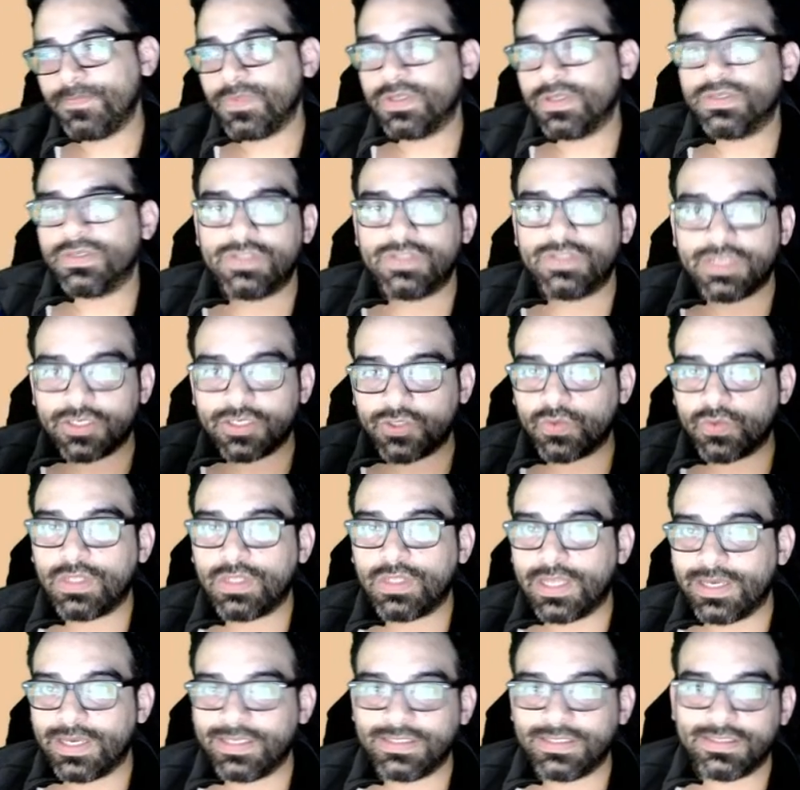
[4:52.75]

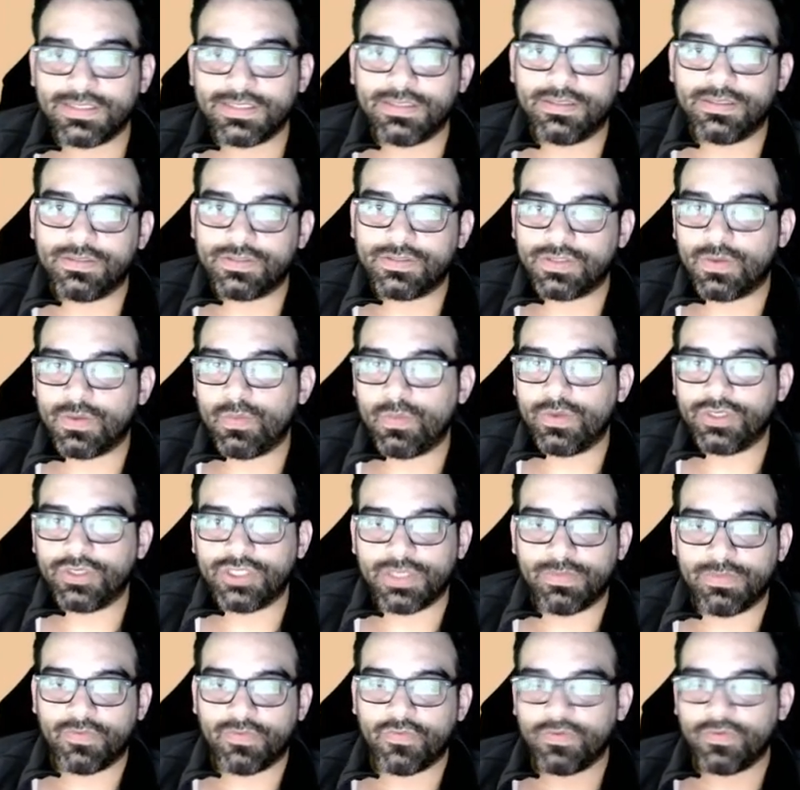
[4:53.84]
sexualized in some way, shape,
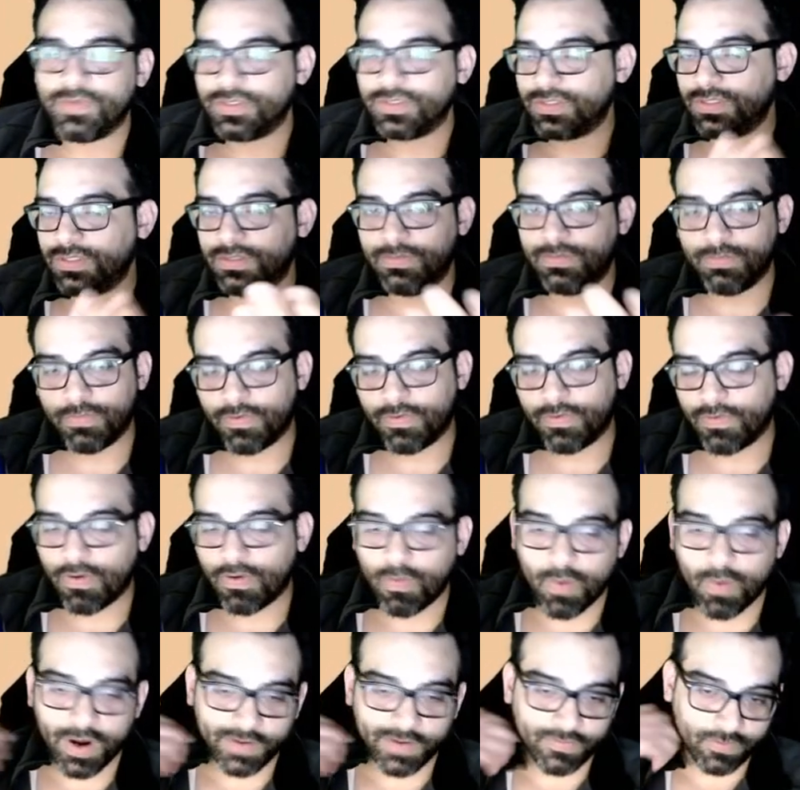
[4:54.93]
or form. There's a
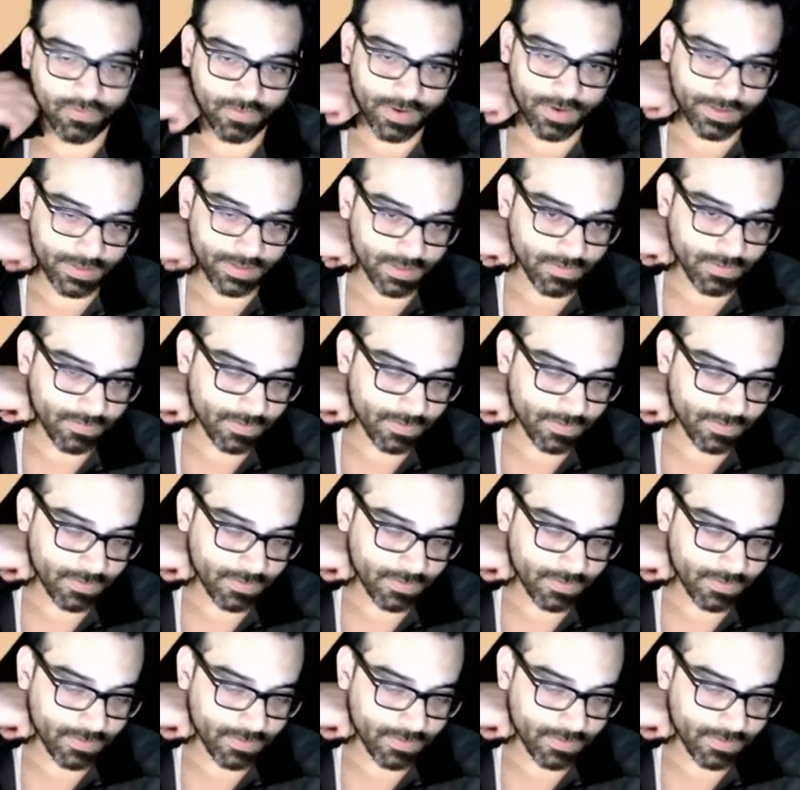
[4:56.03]
wide variety of